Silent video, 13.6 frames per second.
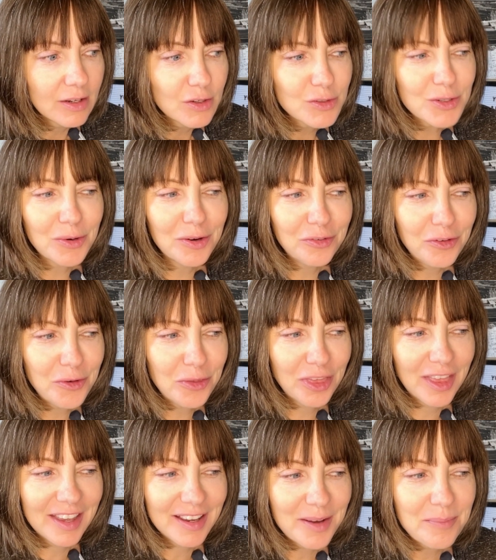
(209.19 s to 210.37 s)
So if you
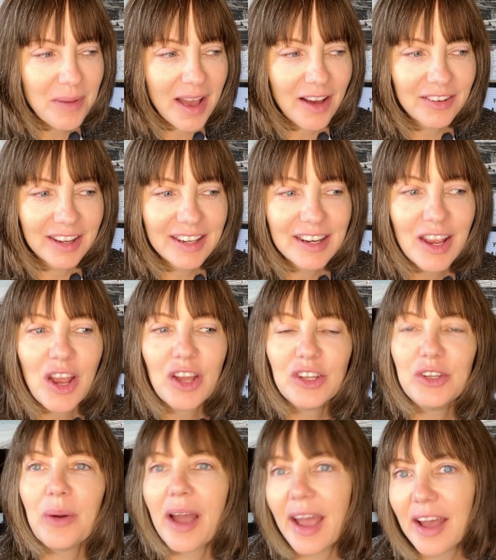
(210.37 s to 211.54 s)
think about it,
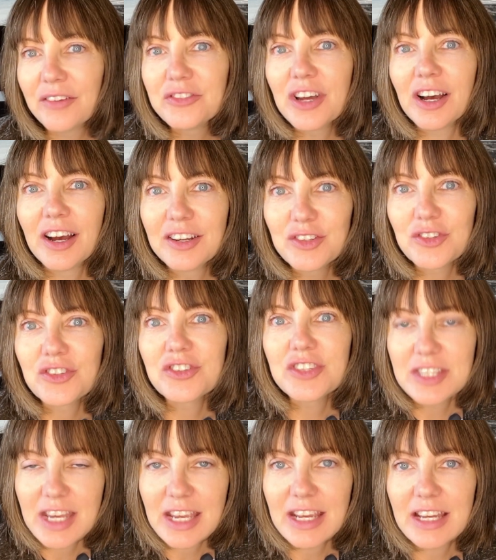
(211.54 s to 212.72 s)
you have to
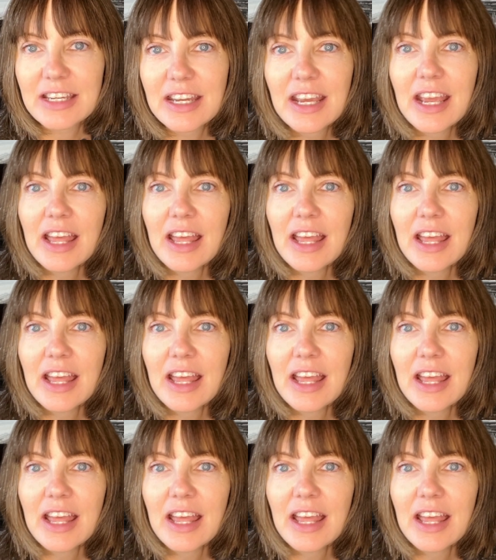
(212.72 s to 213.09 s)
understand